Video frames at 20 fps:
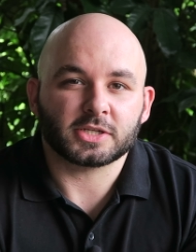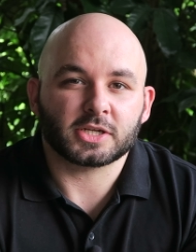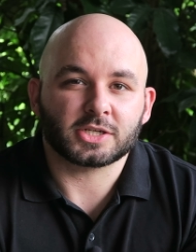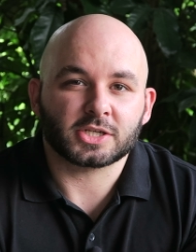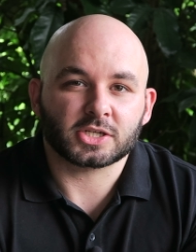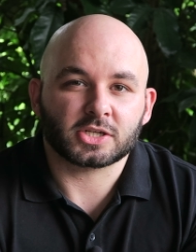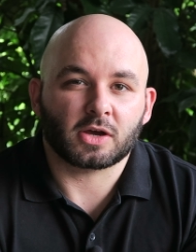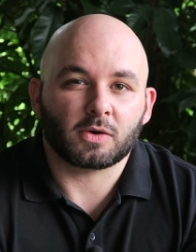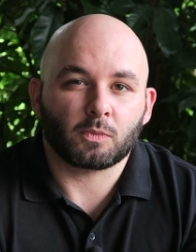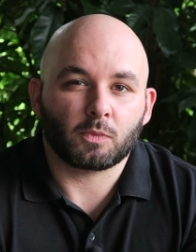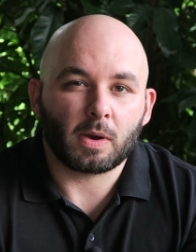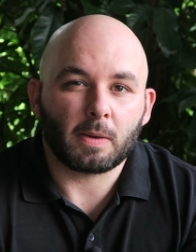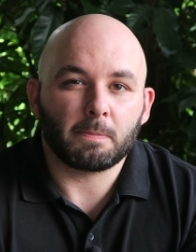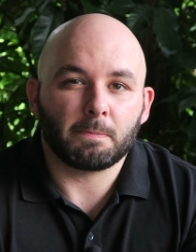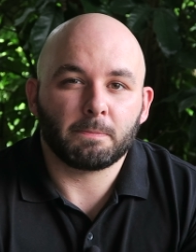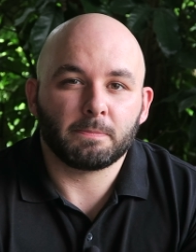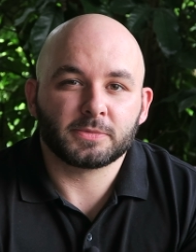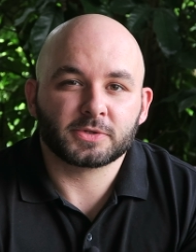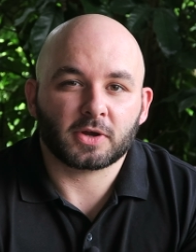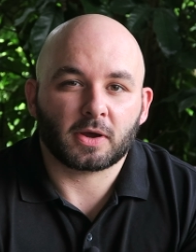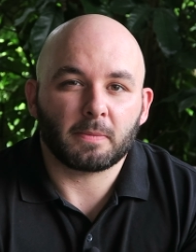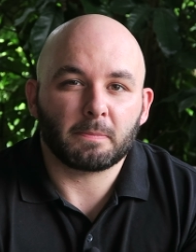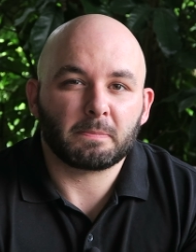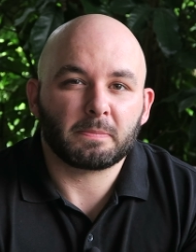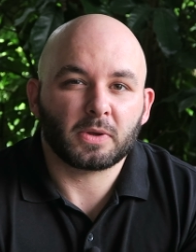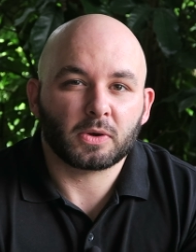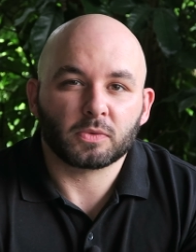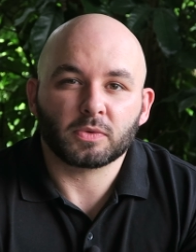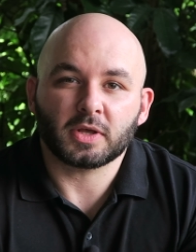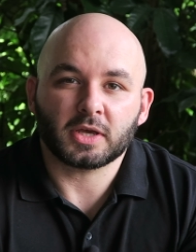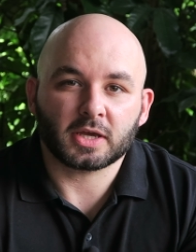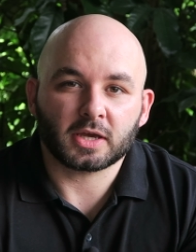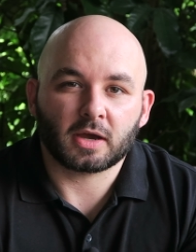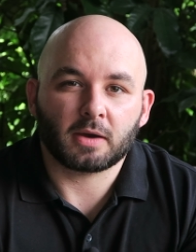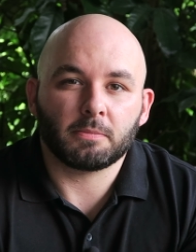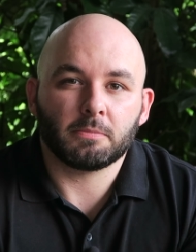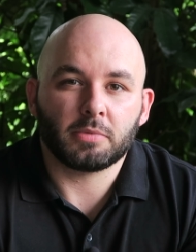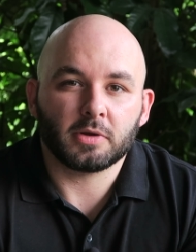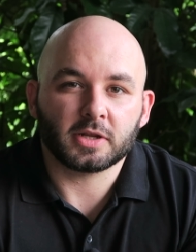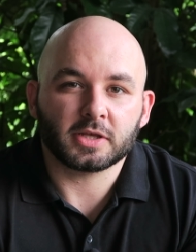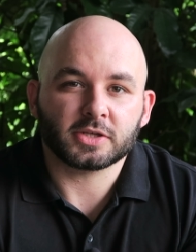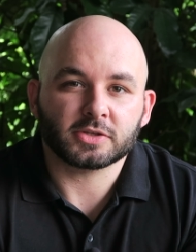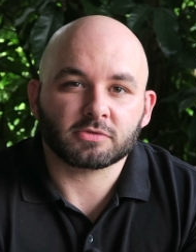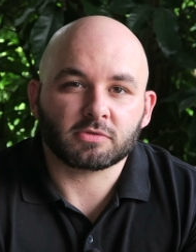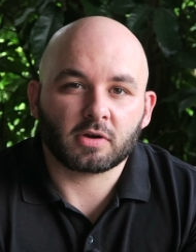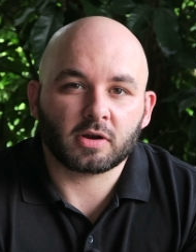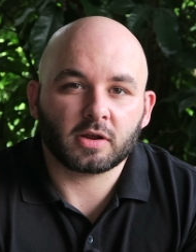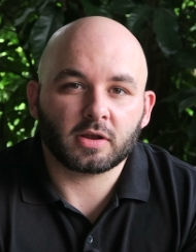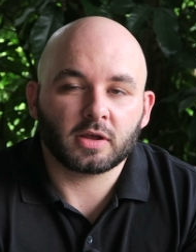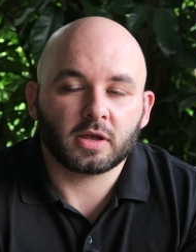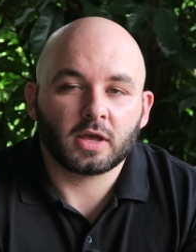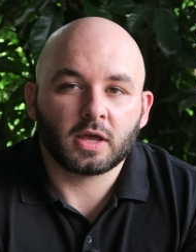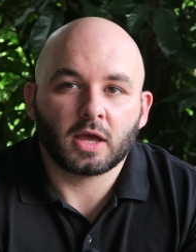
They're just like website building companies, right?